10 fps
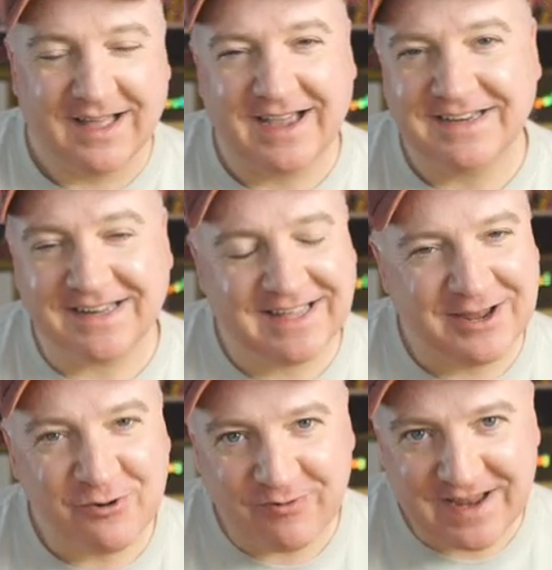ideally
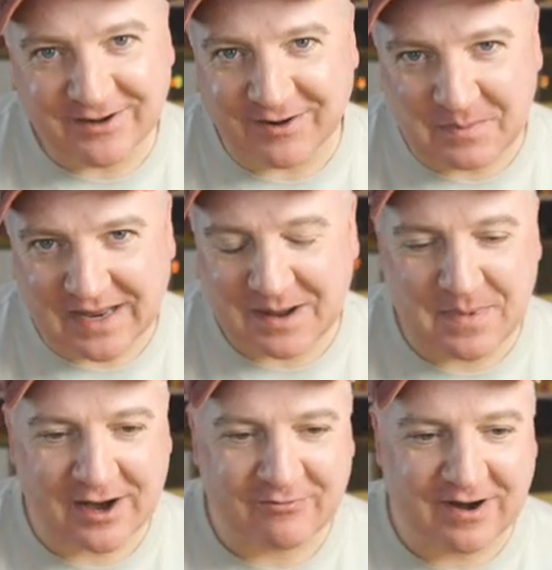in green on a black
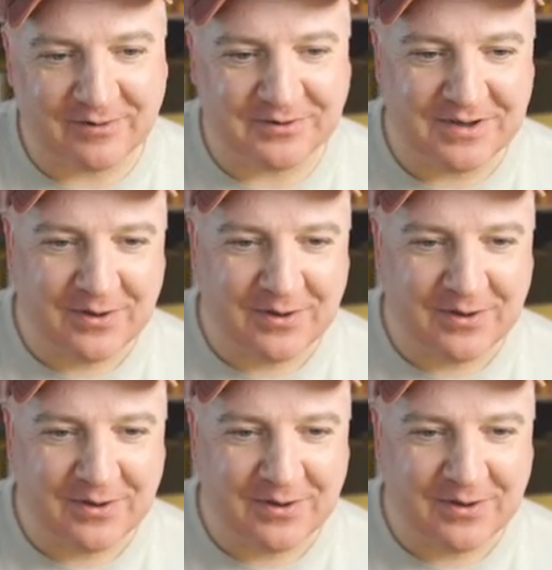background